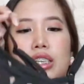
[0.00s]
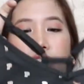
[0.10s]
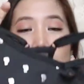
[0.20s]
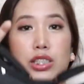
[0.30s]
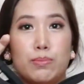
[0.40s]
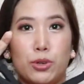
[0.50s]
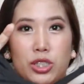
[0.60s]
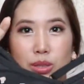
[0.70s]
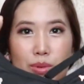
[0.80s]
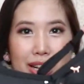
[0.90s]
Secret
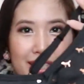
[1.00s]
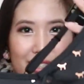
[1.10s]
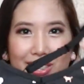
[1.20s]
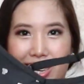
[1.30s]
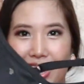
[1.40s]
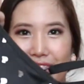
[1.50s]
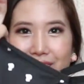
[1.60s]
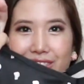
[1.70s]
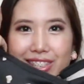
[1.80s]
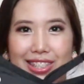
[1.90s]
sports bra, it's so
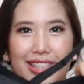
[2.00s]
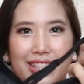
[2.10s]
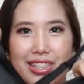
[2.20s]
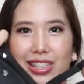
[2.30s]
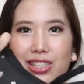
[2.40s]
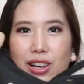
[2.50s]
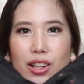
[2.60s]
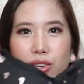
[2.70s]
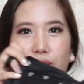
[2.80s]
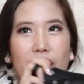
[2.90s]
cute! It's
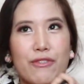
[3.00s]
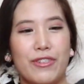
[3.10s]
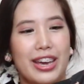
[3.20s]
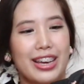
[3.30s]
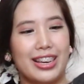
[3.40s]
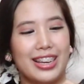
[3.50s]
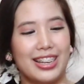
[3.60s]
holographic.